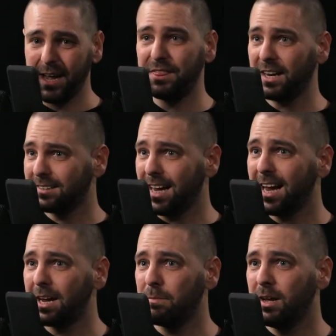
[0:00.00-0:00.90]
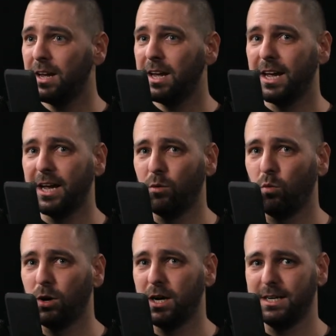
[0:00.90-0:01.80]
at that time, it
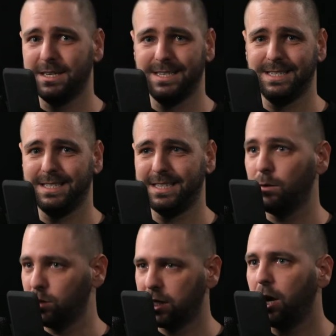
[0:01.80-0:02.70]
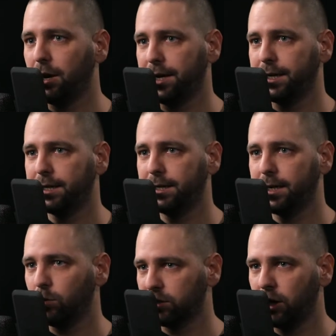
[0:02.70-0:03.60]
was it was chaotic.
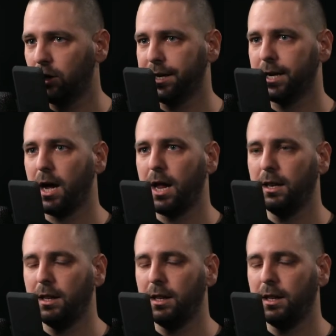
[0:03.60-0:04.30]
It was chaotic. A